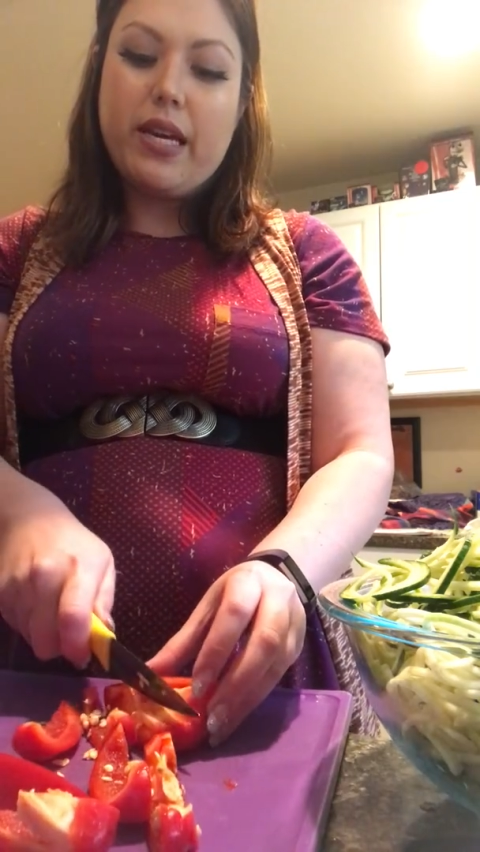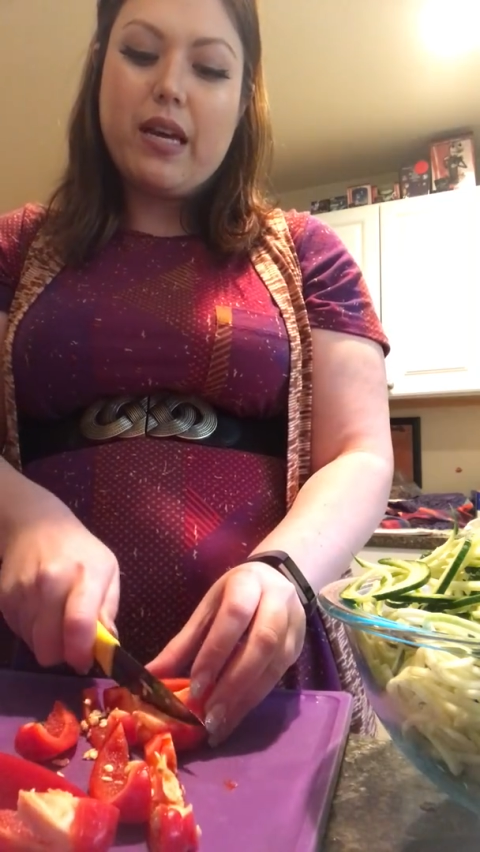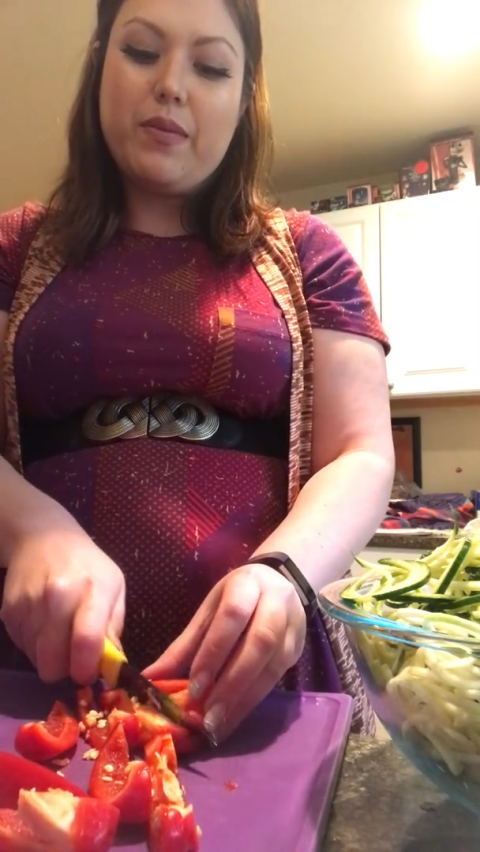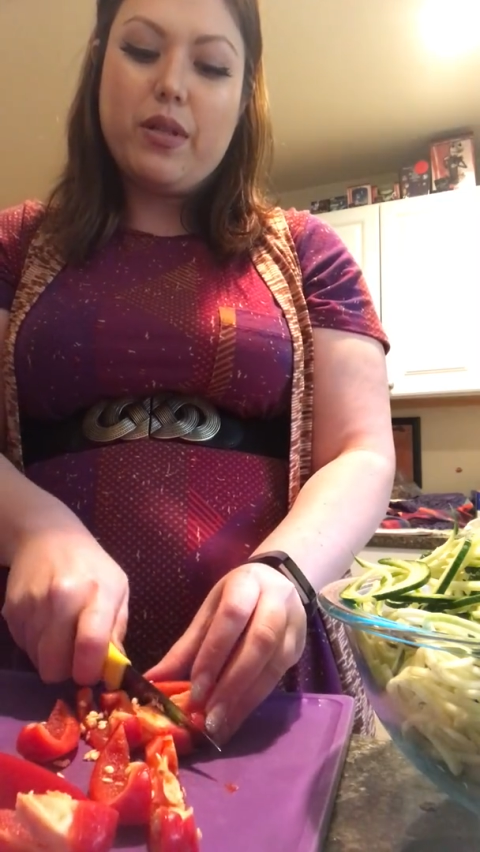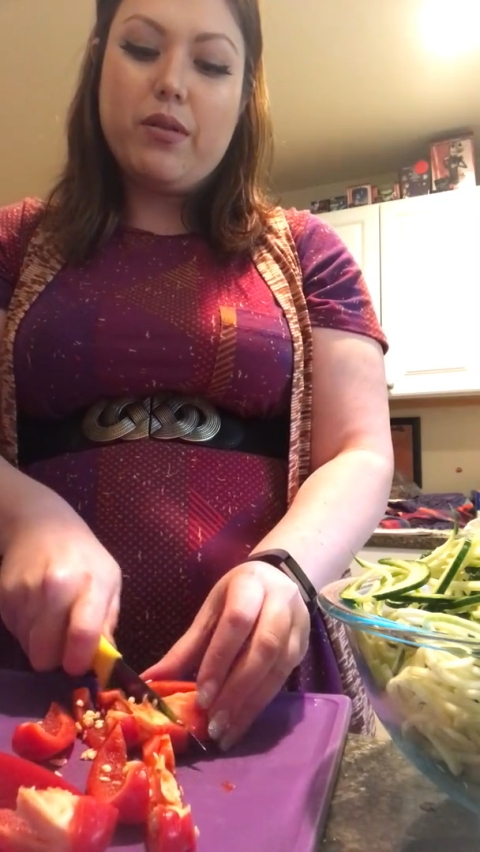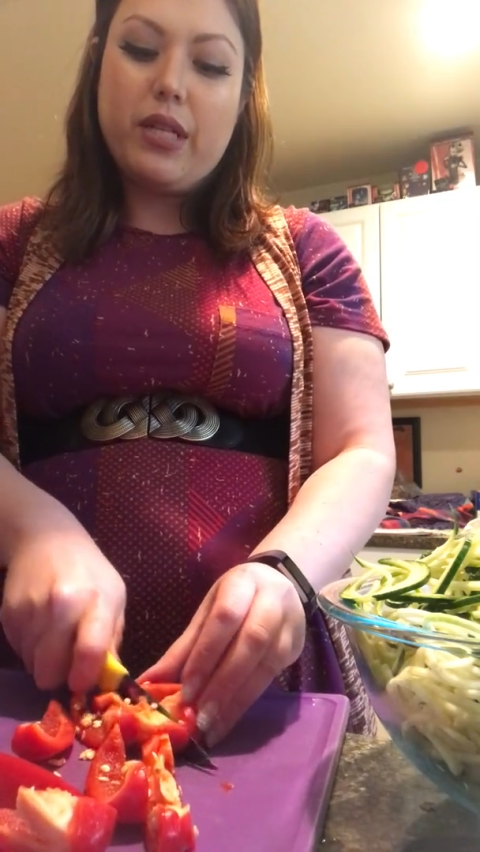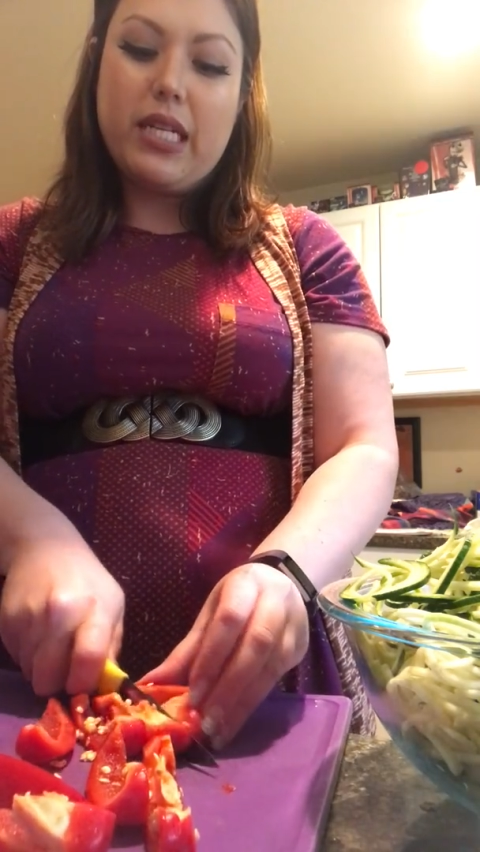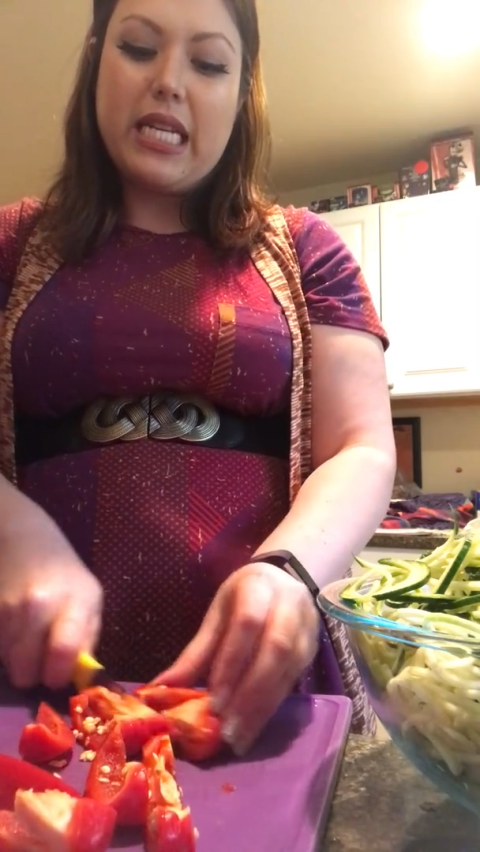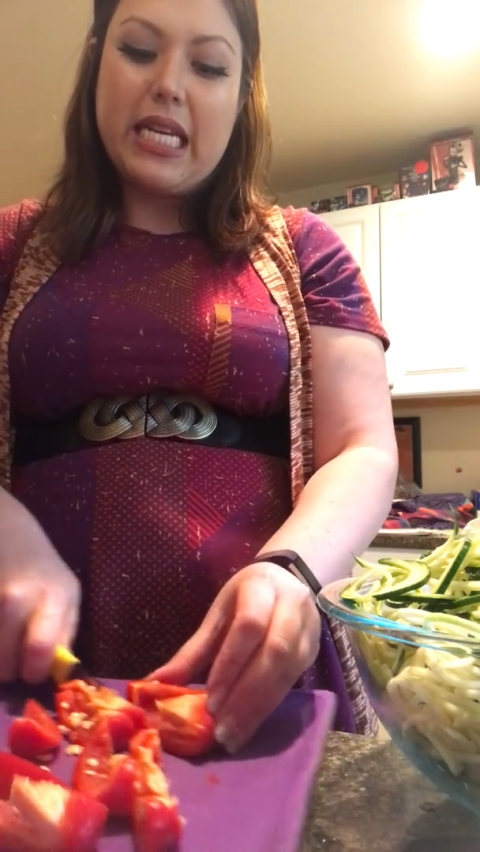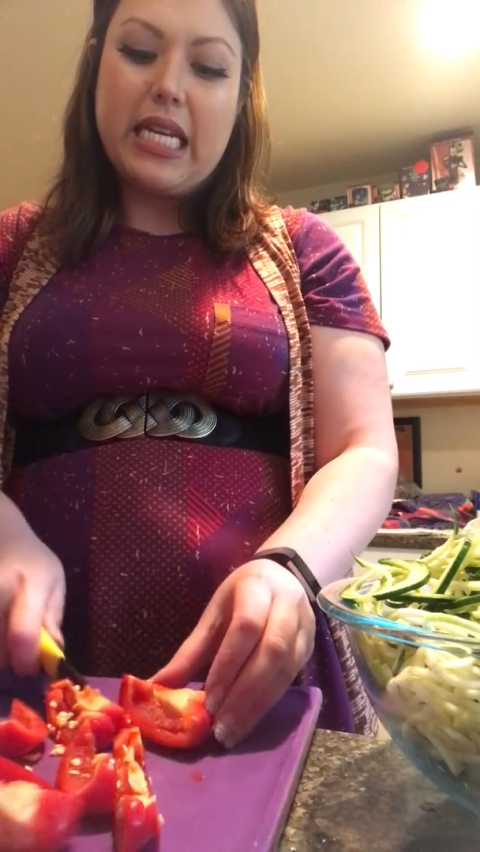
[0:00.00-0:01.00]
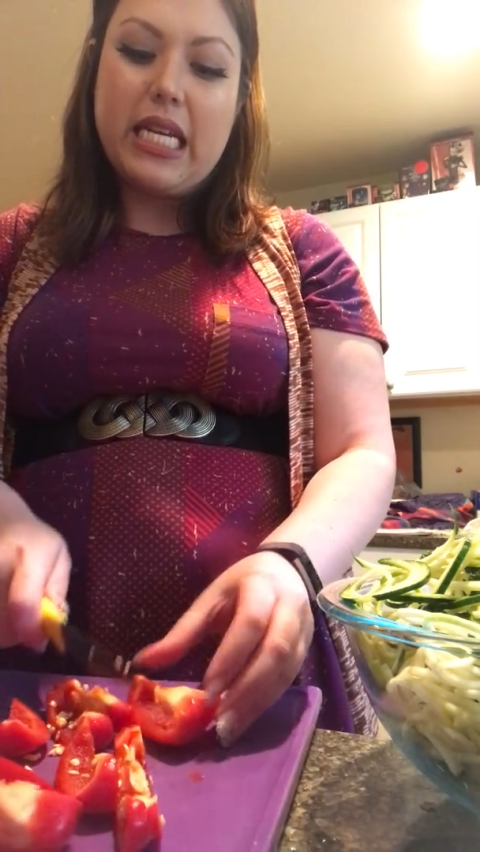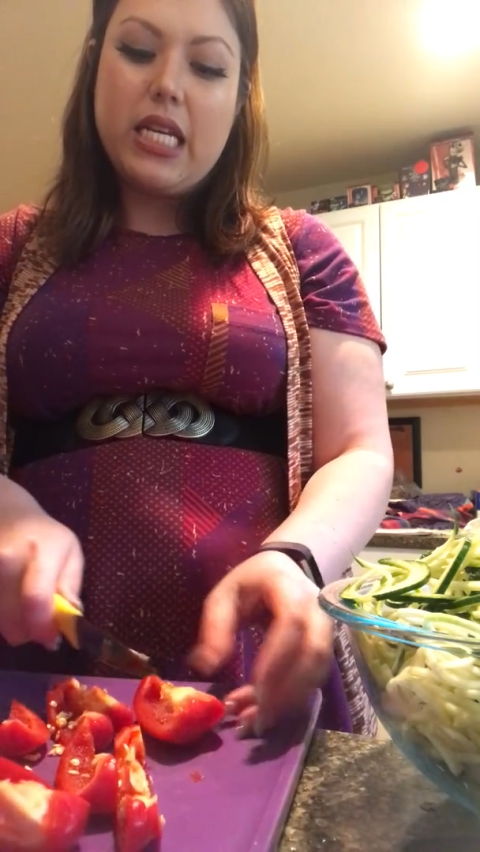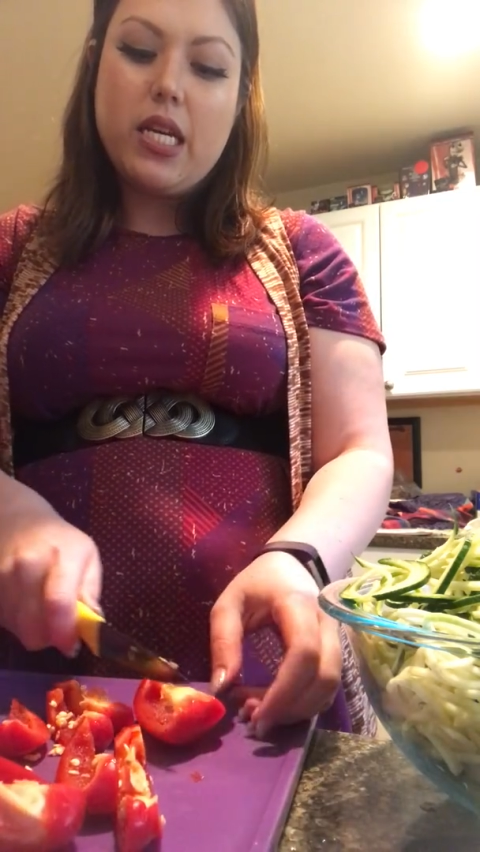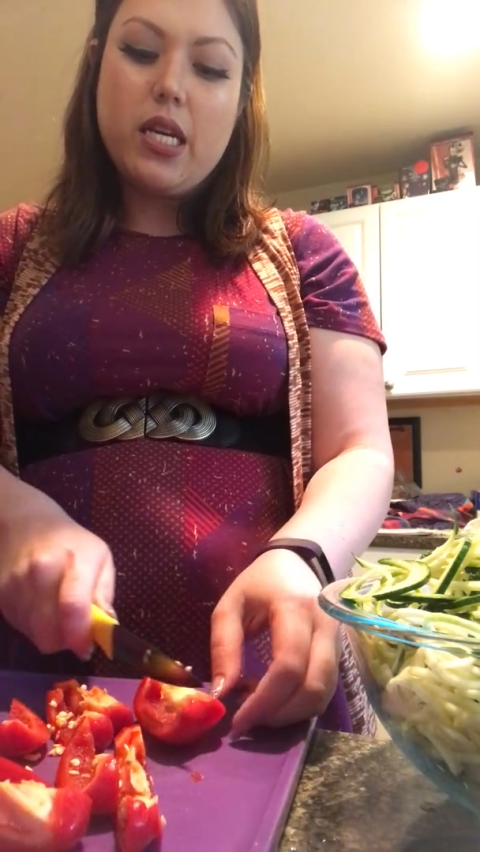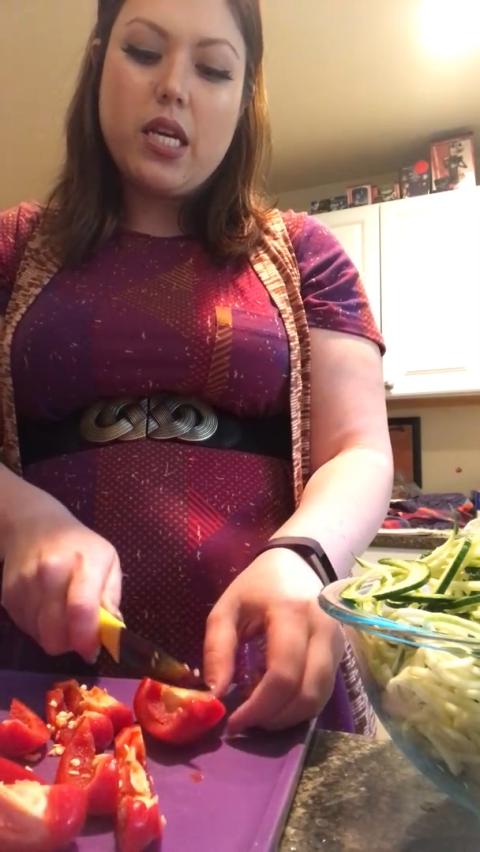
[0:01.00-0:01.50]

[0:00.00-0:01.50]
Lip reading: I absolutely needed